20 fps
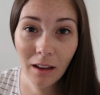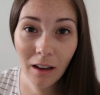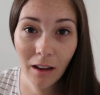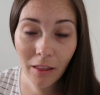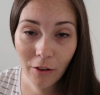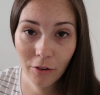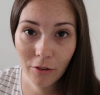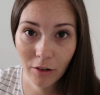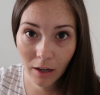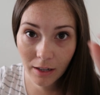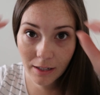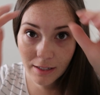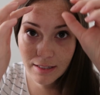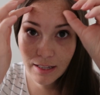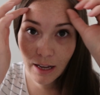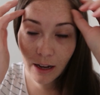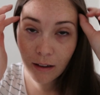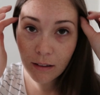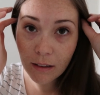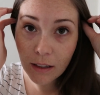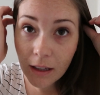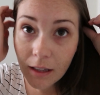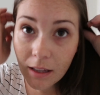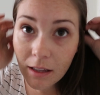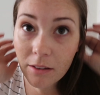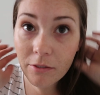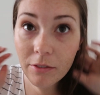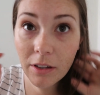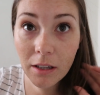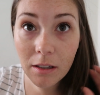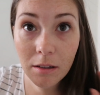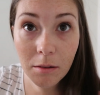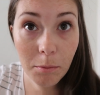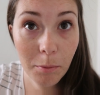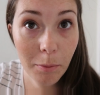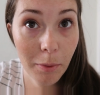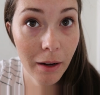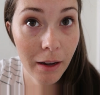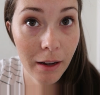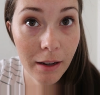They're not exactly even,
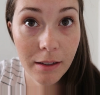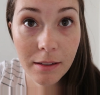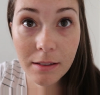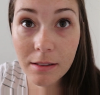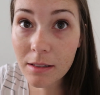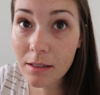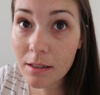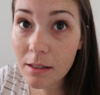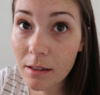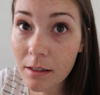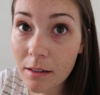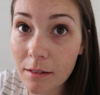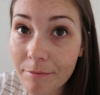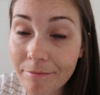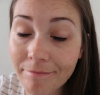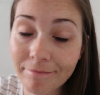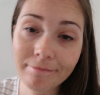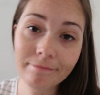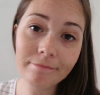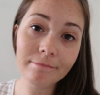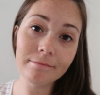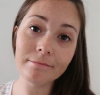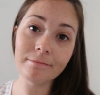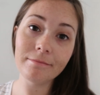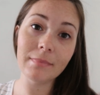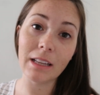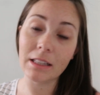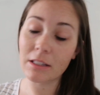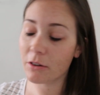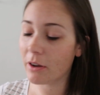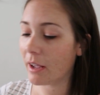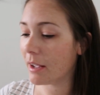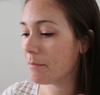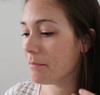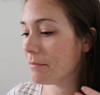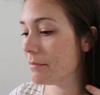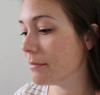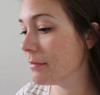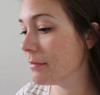but that's okay.